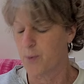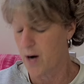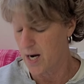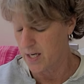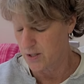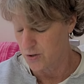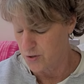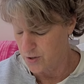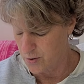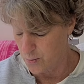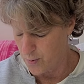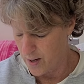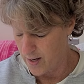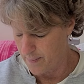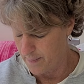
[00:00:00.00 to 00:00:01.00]
Brian, you're so
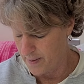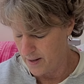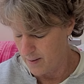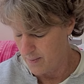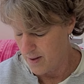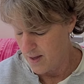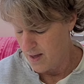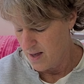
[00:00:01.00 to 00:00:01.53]
right, babe.